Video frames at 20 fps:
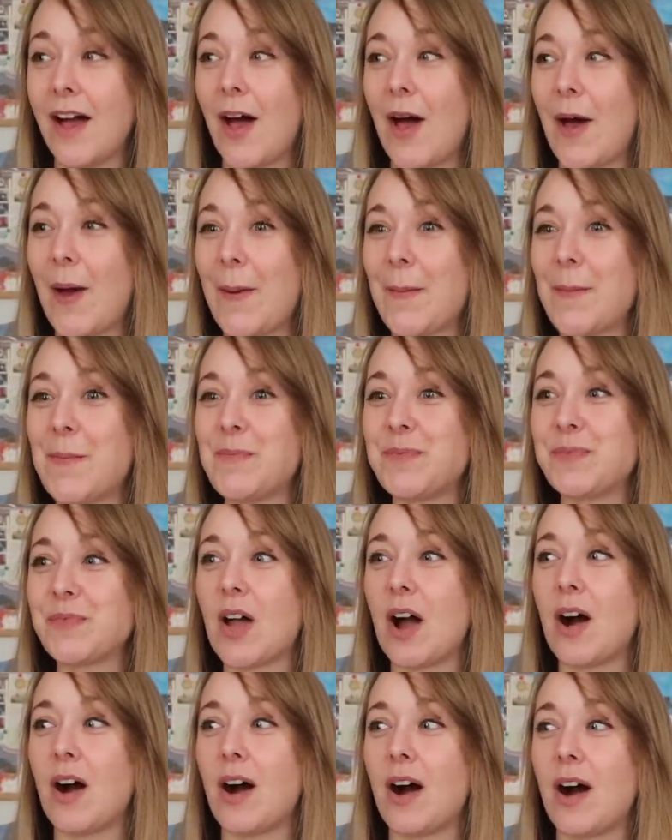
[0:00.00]

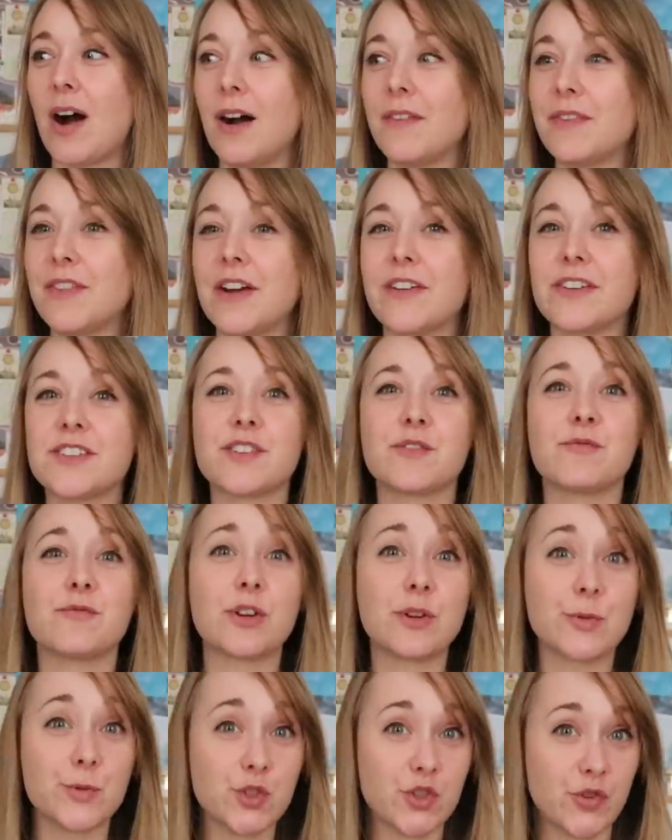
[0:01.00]
There is a
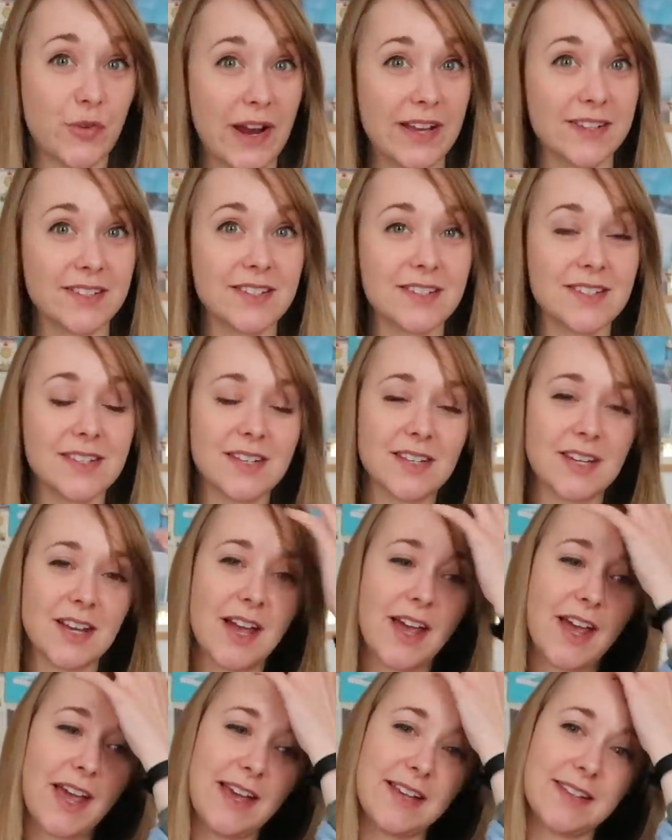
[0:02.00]
real trend,
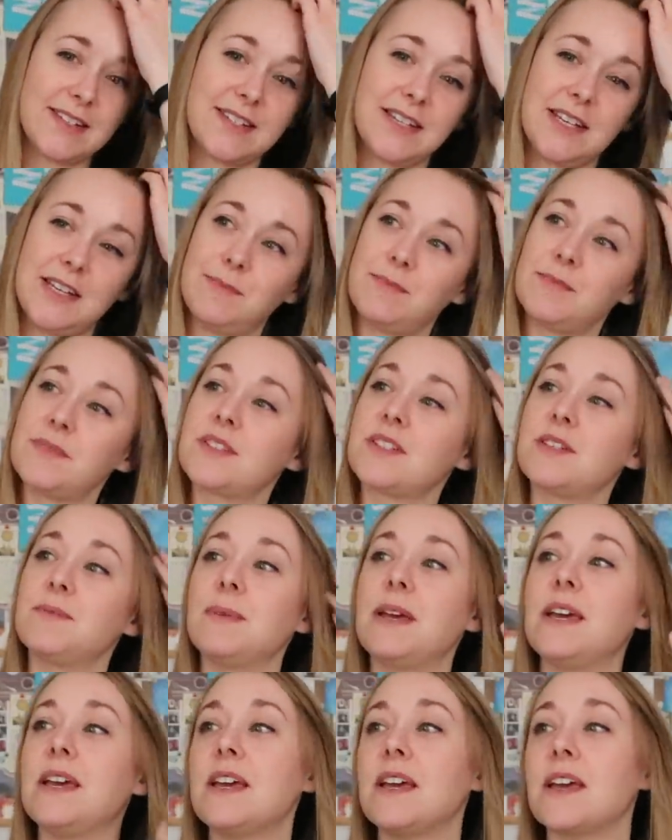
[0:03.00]
it seems to
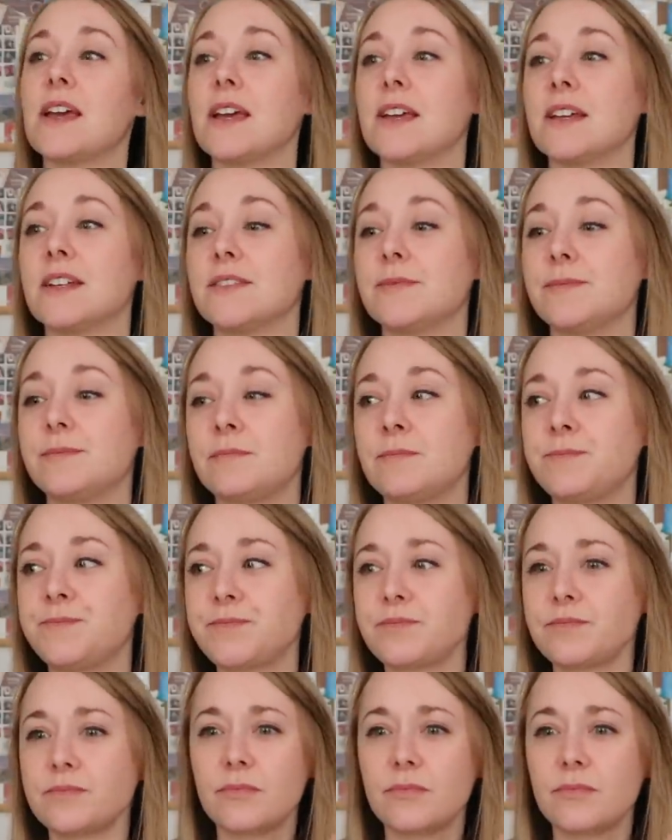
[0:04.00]
me, in